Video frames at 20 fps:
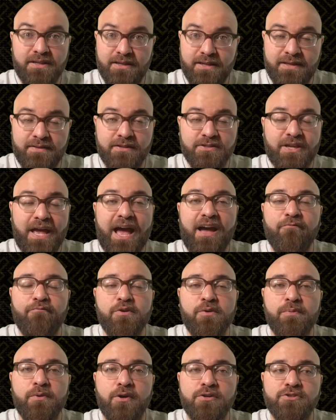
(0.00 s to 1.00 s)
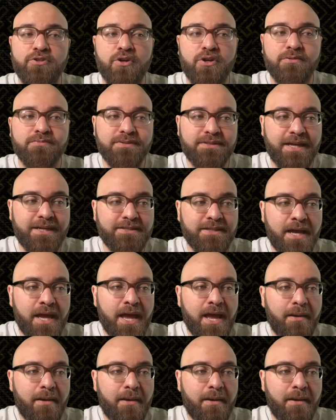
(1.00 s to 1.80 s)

in this half PPR circumstance,